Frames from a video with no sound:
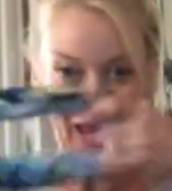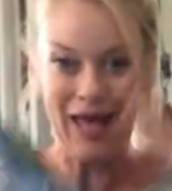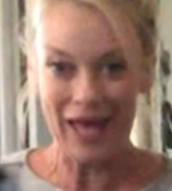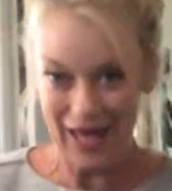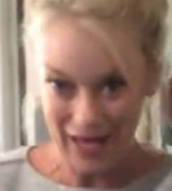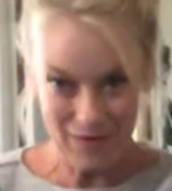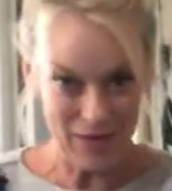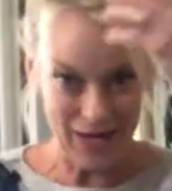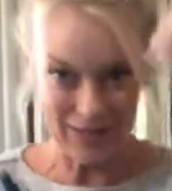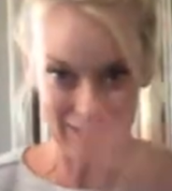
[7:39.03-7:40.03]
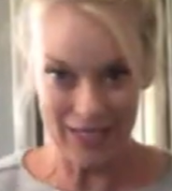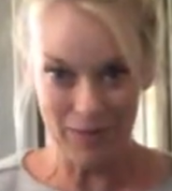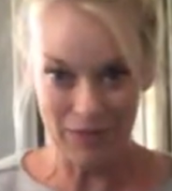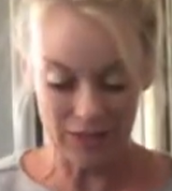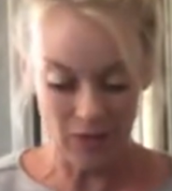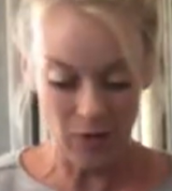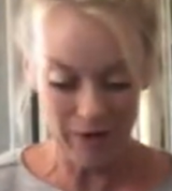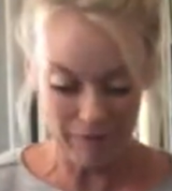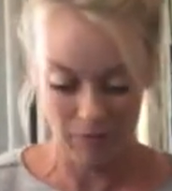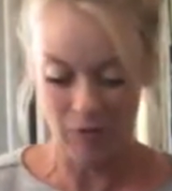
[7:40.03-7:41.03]
a headband to keep the
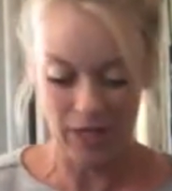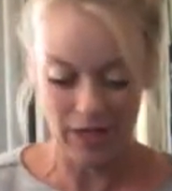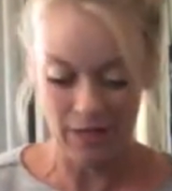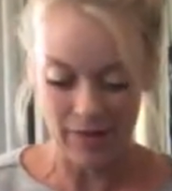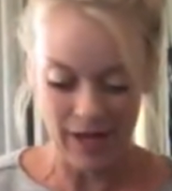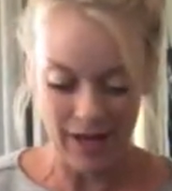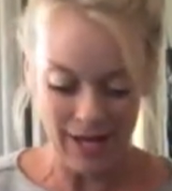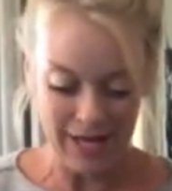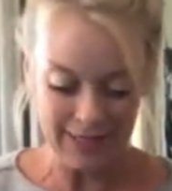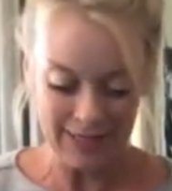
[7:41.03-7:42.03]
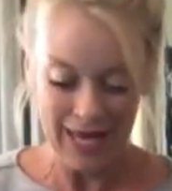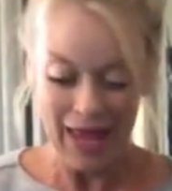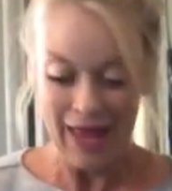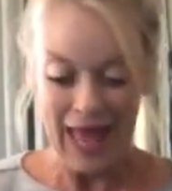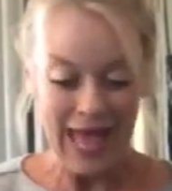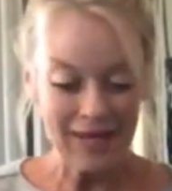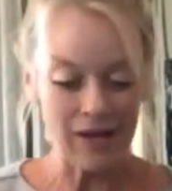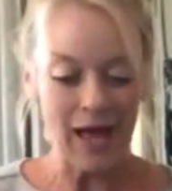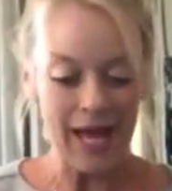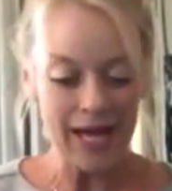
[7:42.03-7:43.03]
sweat from running in my eyes. At
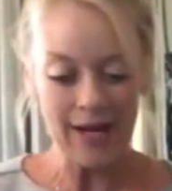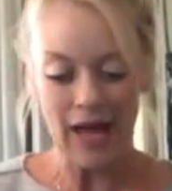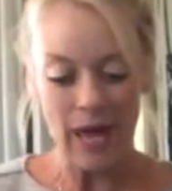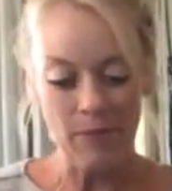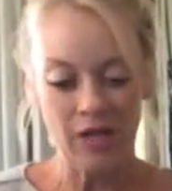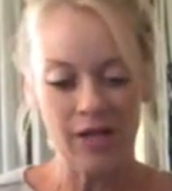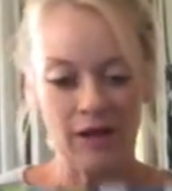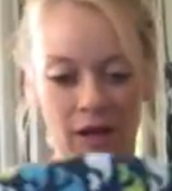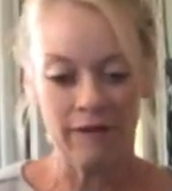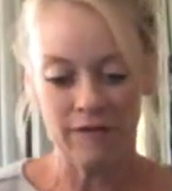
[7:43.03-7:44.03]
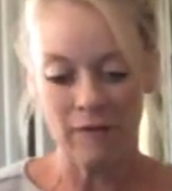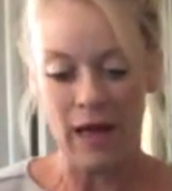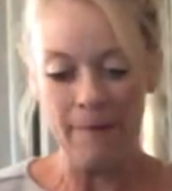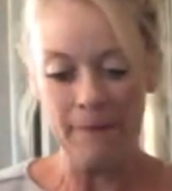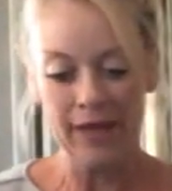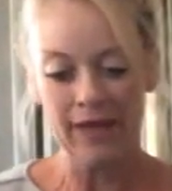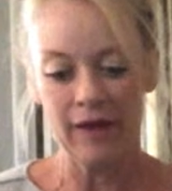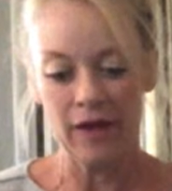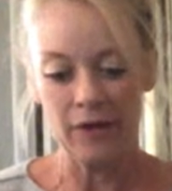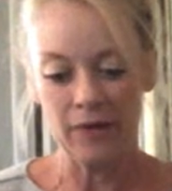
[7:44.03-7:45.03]
night, I put it over my
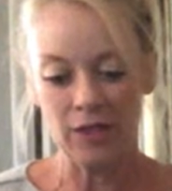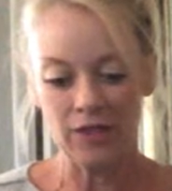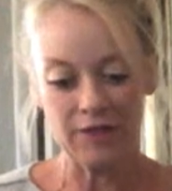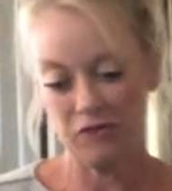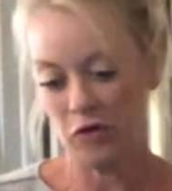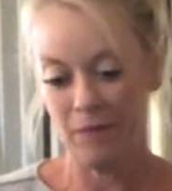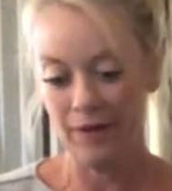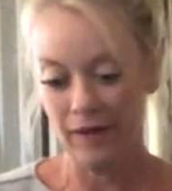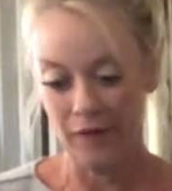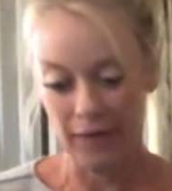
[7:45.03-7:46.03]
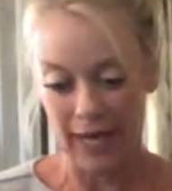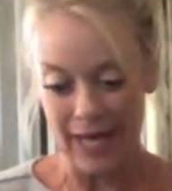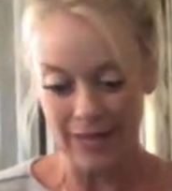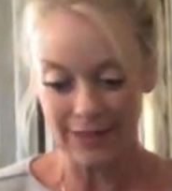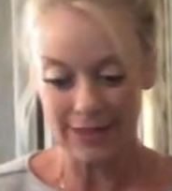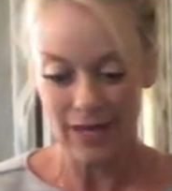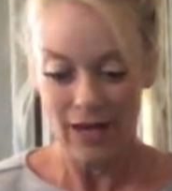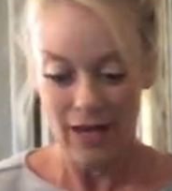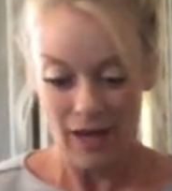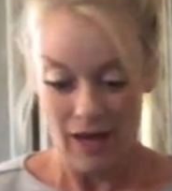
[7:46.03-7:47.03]
pillow and use it for a pillowcase.
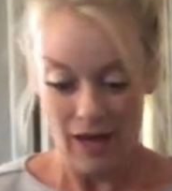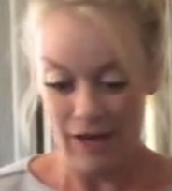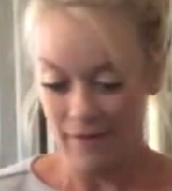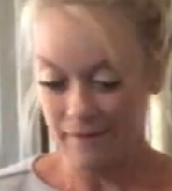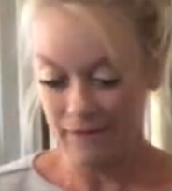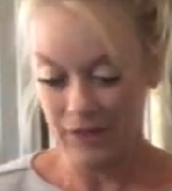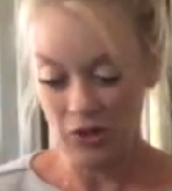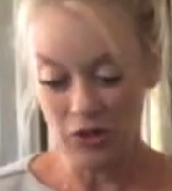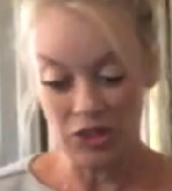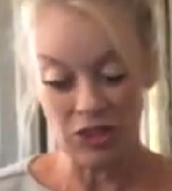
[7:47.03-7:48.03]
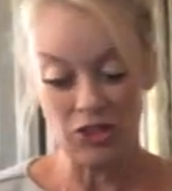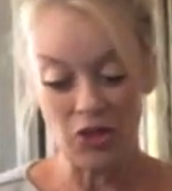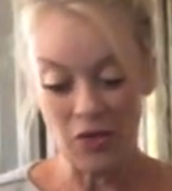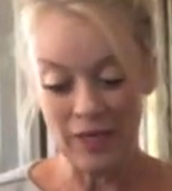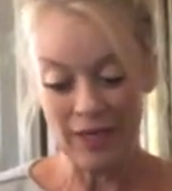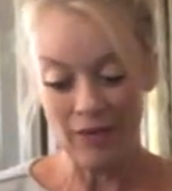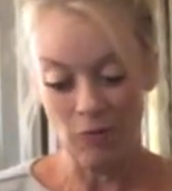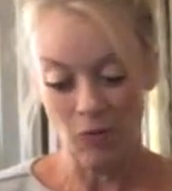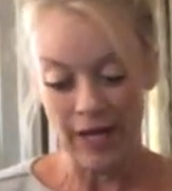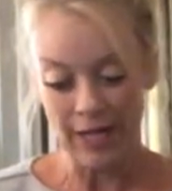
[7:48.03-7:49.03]
There's just so many
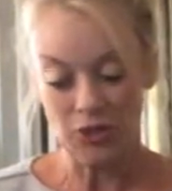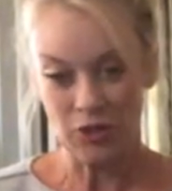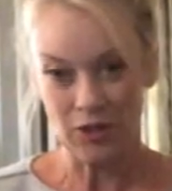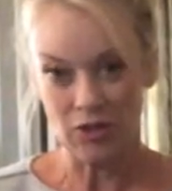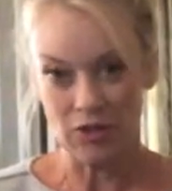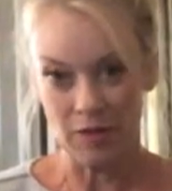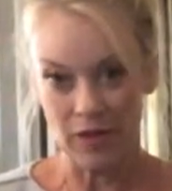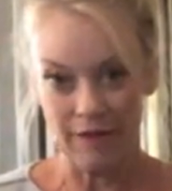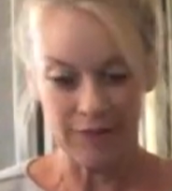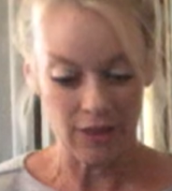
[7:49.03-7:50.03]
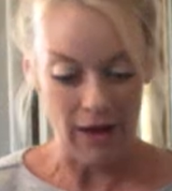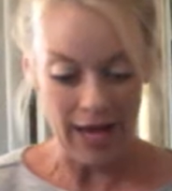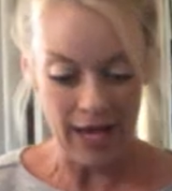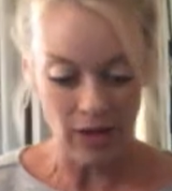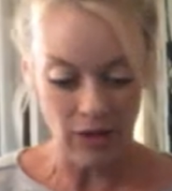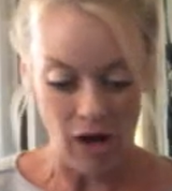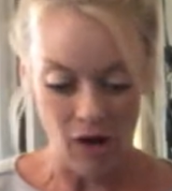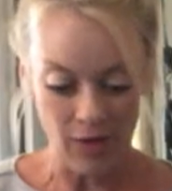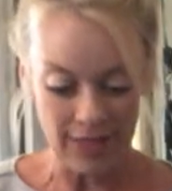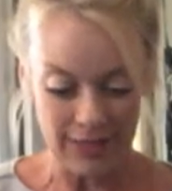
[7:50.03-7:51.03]
ways you can use a buff. So I
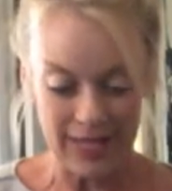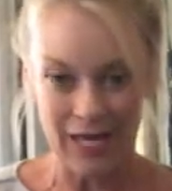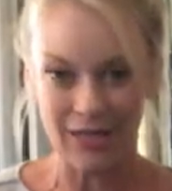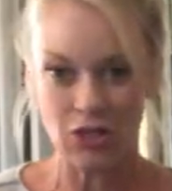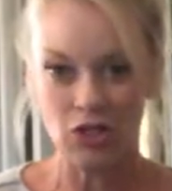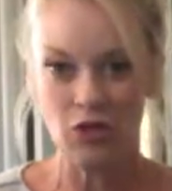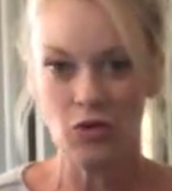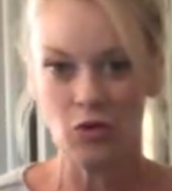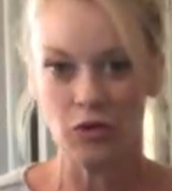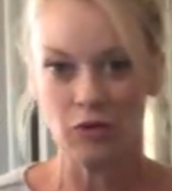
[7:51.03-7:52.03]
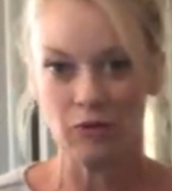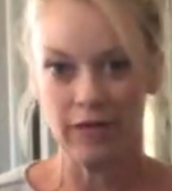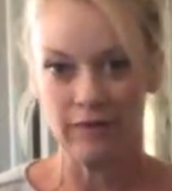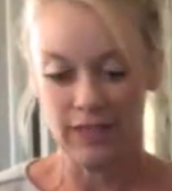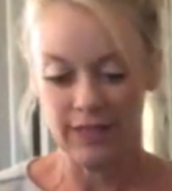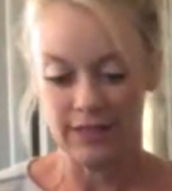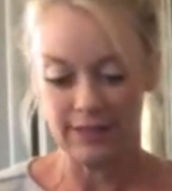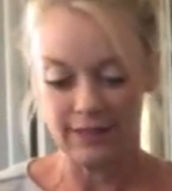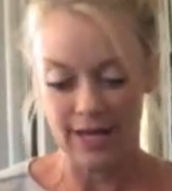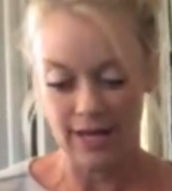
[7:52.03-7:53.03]
always take 2 or 3 of
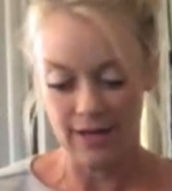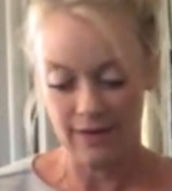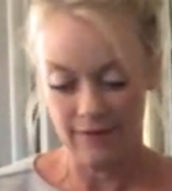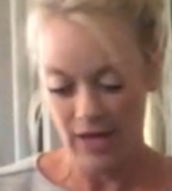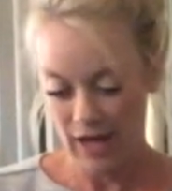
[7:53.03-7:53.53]
these and